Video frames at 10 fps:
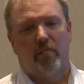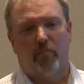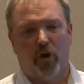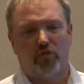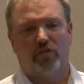
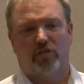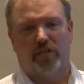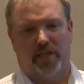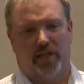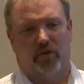Most
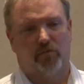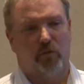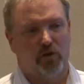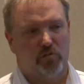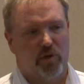CEOs,
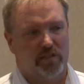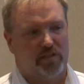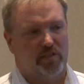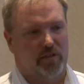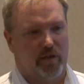most
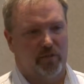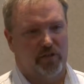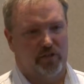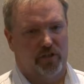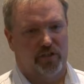presidents of
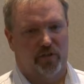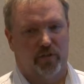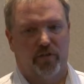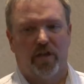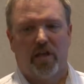companies you're going to deal with